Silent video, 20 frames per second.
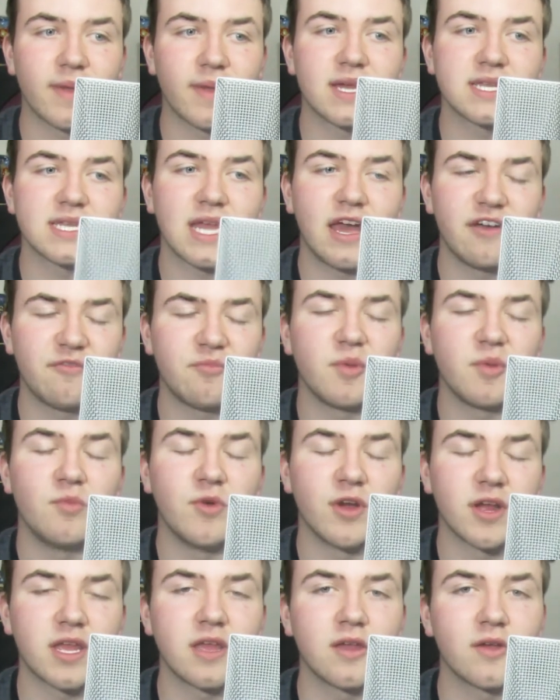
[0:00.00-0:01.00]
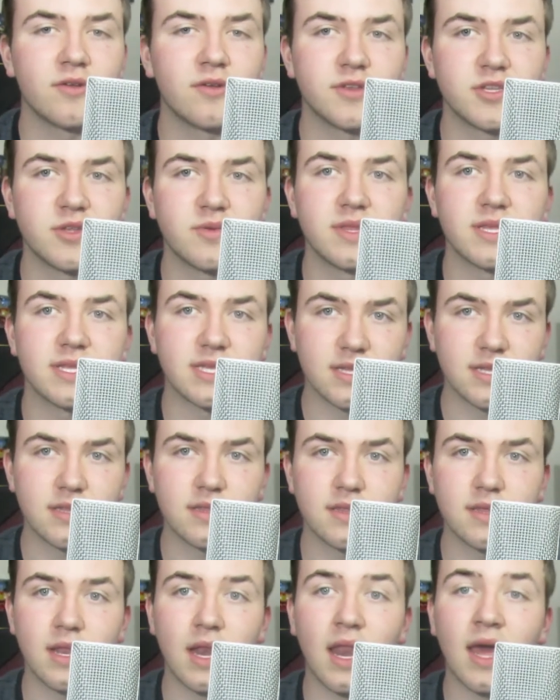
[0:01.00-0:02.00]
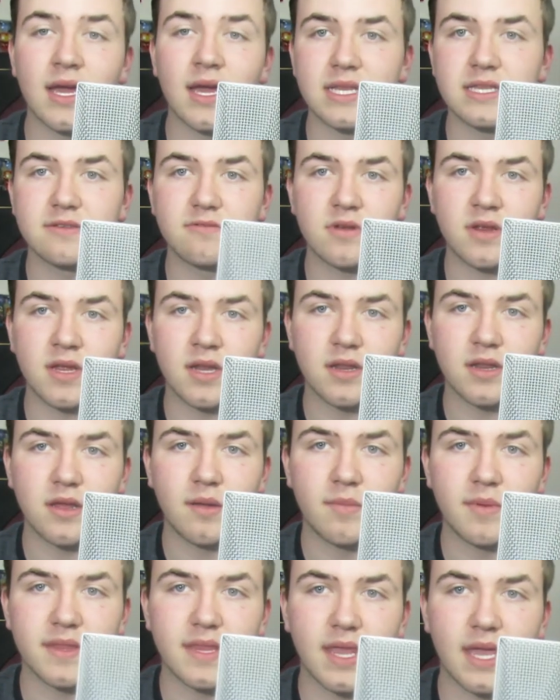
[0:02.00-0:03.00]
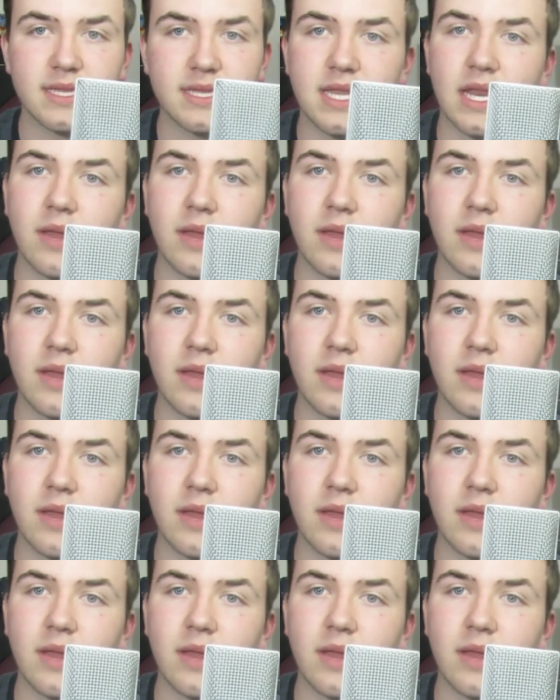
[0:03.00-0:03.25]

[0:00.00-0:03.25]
because I have been working on doing the lines for a good couple of days.